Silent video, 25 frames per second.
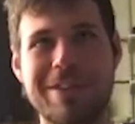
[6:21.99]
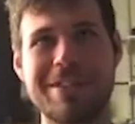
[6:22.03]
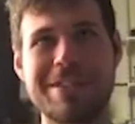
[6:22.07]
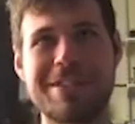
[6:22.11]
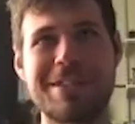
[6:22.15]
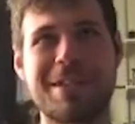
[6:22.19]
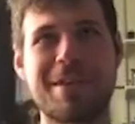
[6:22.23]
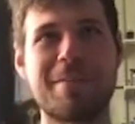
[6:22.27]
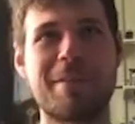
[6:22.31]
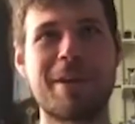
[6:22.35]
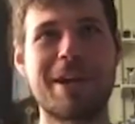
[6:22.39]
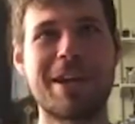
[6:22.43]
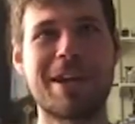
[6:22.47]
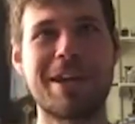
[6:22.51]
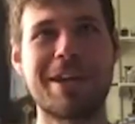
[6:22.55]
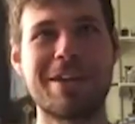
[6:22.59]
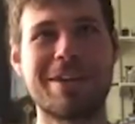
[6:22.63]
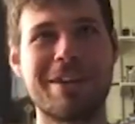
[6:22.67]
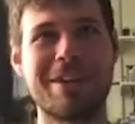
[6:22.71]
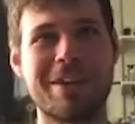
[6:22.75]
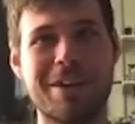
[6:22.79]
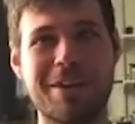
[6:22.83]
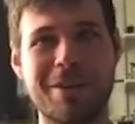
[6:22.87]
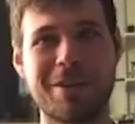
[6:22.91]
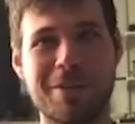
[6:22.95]
the
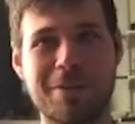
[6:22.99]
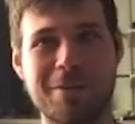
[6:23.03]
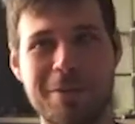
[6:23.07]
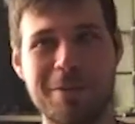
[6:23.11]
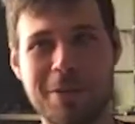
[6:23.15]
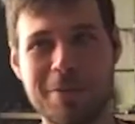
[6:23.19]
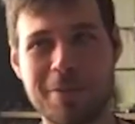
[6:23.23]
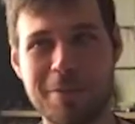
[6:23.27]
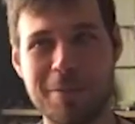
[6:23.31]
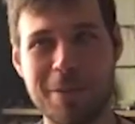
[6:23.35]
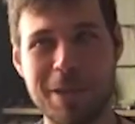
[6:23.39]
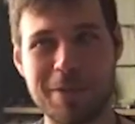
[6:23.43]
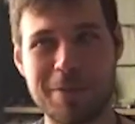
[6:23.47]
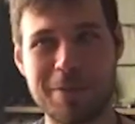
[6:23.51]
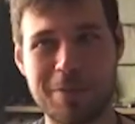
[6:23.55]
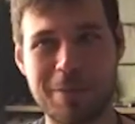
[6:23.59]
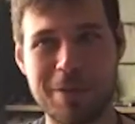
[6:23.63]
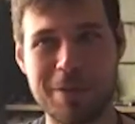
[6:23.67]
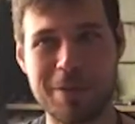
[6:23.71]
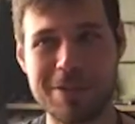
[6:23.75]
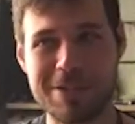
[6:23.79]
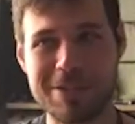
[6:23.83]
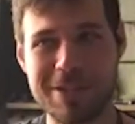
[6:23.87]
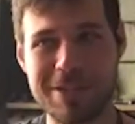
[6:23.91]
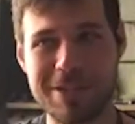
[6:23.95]
semi-hagiography of A Man for
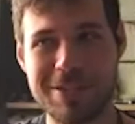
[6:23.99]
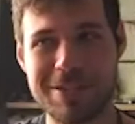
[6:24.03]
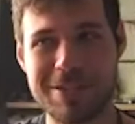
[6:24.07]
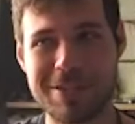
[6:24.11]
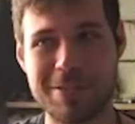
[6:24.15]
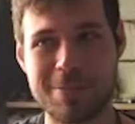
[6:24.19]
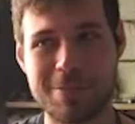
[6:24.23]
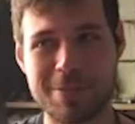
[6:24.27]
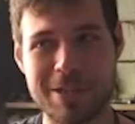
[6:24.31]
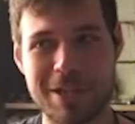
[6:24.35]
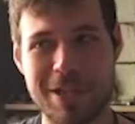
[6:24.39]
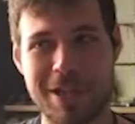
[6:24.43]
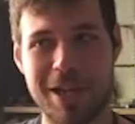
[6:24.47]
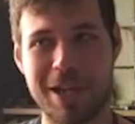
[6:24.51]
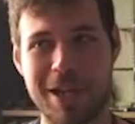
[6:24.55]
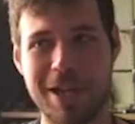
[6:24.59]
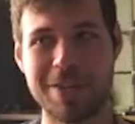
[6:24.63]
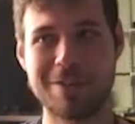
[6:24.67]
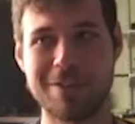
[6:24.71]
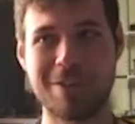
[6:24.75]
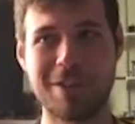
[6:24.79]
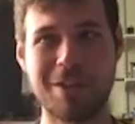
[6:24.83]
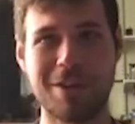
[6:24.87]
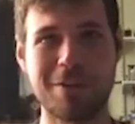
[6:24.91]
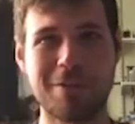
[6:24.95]
All Seasons, which I, I
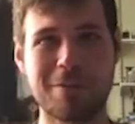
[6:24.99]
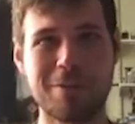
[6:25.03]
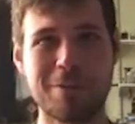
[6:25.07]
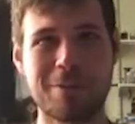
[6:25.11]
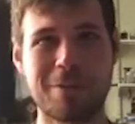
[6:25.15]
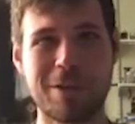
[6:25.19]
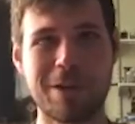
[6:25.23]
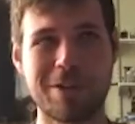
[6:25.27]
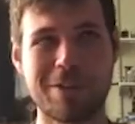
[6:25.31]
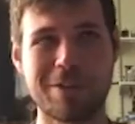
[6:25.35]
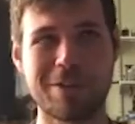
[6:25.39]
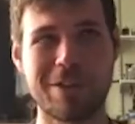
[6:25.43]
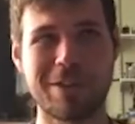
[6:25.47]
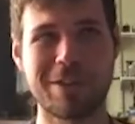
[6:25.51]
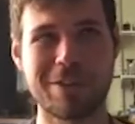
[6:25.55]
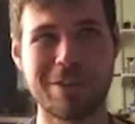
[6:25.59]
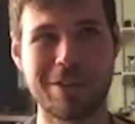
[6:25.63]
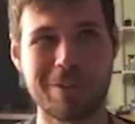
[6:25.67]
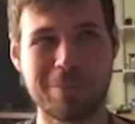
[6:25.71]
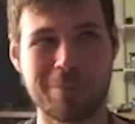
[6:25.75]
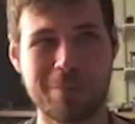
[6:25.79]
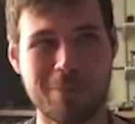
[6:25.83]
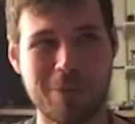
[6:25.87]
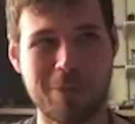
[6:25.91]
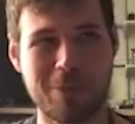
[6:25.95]
love, frankly. I
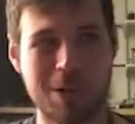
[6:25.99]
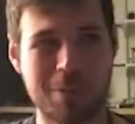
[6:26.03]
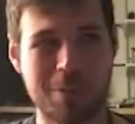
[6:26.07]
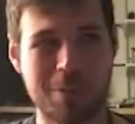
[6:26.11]
think